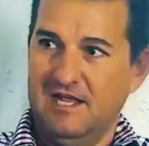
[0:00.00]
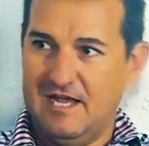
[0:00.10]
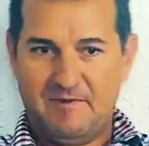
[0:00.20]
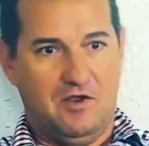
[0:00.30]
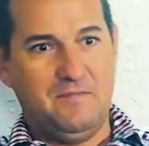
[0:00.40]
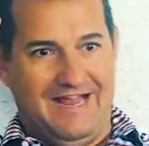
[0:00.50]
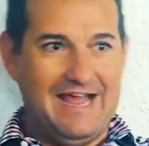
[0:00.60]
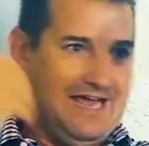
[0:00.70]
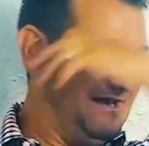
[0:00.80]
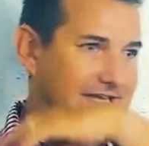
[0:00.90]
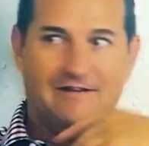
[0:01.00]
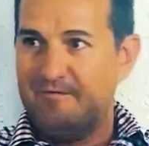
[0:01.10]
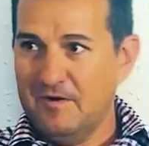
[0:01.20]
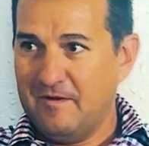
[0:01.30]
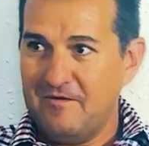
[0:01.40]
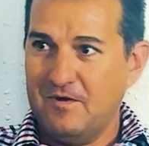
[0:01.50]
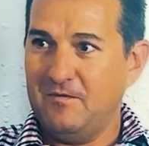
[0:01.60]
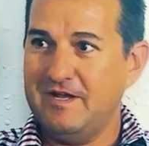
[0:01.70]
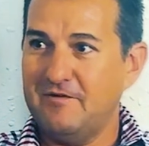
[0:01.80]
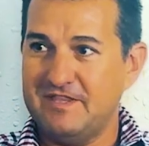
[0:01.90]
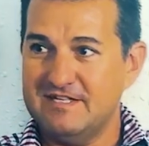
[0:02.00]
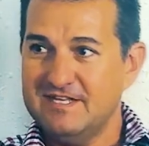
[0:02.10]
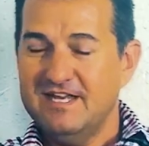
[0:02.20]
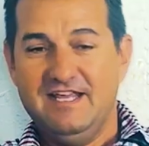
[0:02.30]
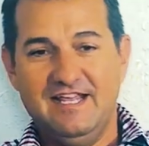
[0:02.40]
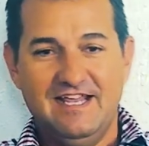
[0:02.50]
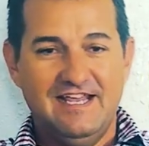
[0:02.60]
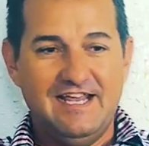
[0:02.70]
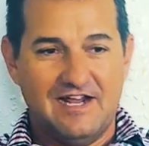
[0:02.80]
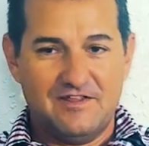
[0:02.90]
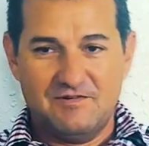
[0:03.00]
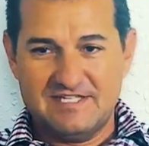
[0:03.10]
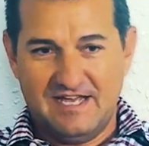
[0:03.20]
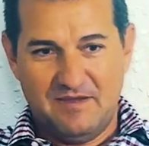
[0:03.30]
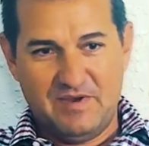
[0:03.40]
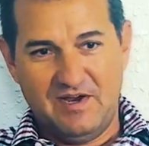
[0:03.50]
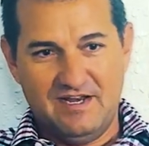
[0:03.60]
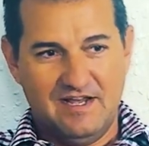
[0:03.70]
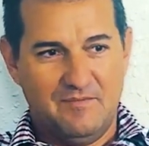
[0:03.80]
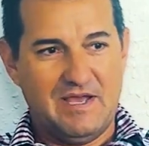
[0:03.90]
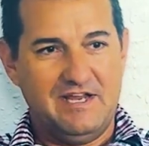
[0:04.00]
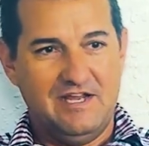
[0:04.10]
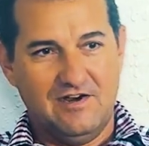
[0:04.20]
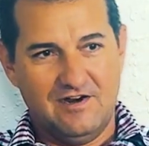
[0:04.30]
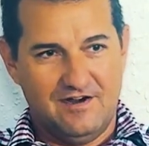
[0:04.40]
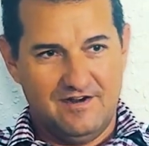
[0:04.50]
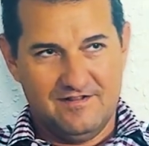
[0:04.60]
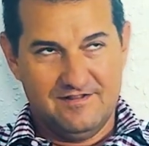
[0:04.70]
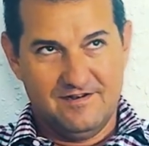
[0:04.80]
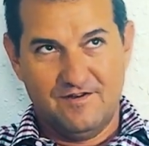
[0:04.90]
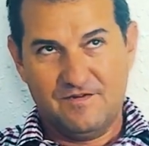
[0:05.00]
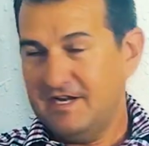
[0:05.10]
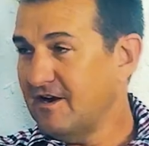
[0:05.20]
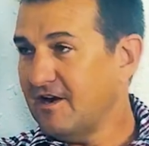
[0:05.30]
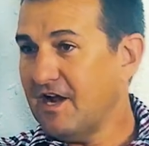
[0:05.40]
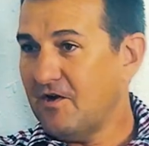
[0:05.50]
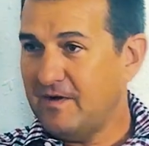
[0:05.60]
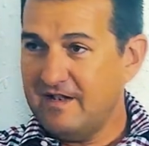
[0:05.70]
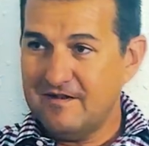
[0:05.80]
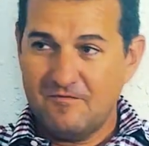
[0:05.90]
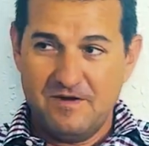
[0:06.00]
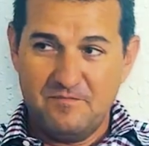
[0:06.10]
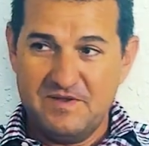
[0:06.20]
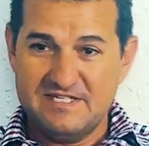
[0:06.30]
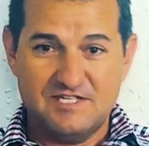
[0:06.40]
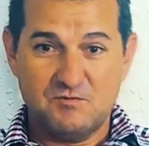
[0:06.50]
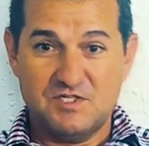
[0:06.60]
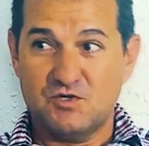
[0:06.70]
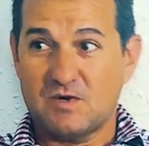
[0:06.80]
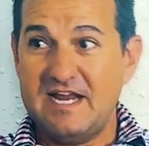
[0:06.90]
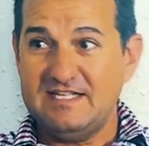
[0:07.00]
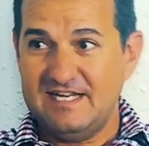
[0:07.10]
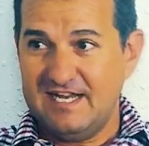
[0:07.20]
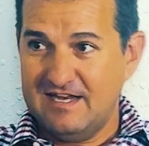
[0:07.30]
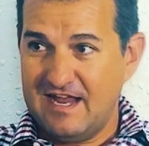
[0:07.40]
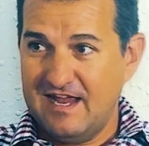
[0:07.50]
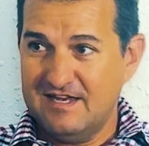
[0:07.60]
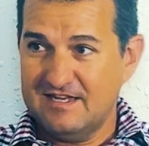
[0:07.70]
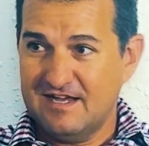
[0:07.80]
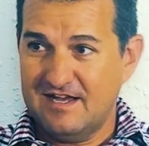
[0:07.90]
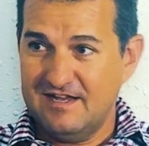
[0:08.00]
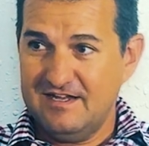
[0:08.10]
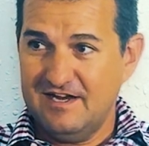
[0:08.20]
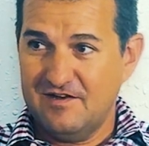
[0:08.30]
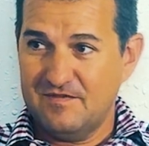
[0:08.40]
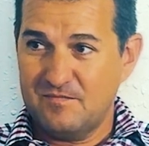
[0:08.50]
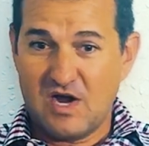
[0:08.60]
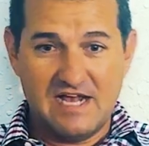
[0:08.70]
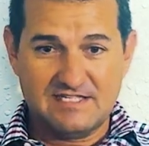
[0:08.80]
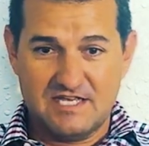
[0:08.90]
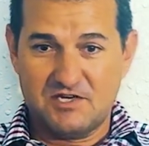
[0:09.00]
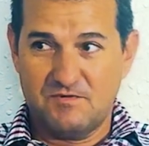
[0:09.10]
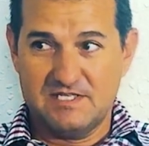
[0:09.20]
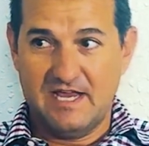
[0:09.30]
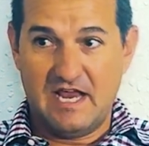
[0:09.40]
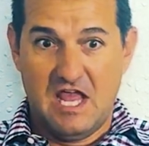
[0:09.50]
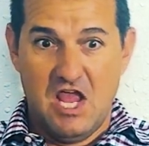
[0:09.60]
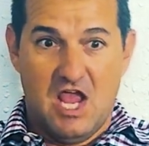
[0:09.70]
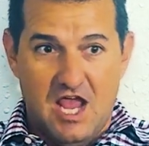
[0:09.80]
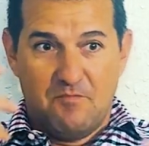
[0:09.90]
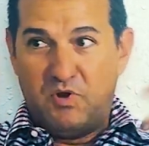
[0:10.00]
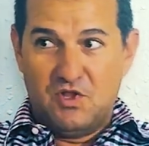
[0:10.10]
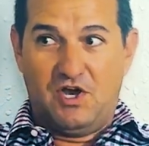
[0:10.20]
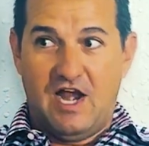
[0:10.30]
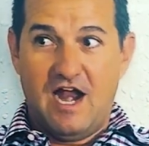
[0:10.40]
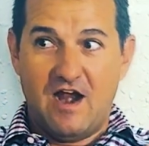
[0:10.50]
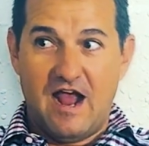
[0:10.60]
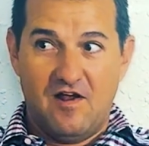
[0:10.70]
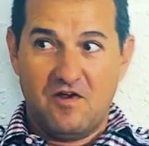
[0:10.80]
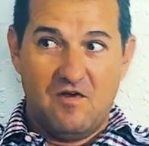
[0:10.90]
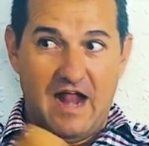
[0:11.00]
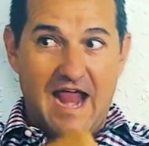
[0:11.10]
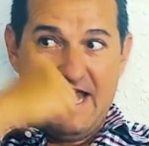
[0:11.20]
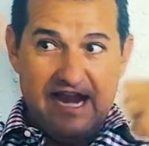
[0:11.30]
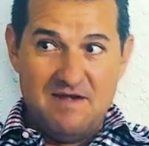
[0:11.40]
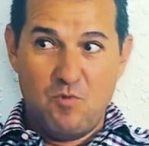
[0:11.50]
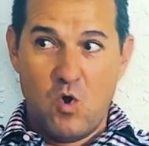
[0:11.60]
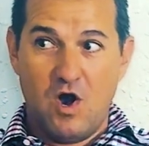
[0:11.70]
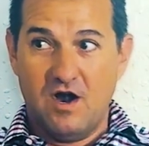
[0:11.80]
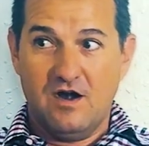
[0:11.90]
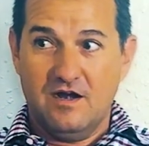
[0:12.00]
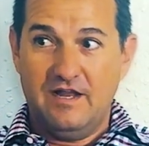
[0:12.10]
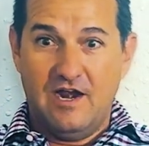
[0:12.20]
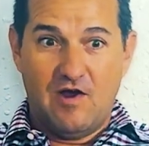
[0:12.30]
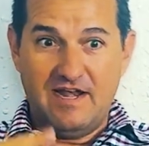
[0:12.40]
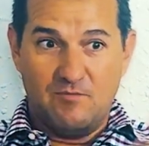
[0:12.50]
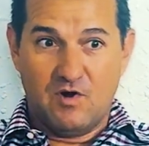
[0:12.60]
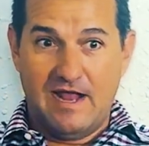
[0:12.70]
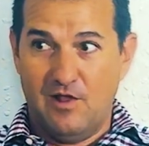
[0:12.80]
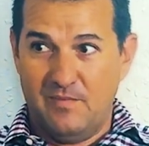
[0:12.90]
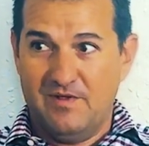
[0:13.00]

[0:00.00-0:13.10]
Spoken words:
I'm like, oh my God, what do I there was a period about a little over a year ago when business was crazy and the processor was like, pulling her hair out, going, I need more help.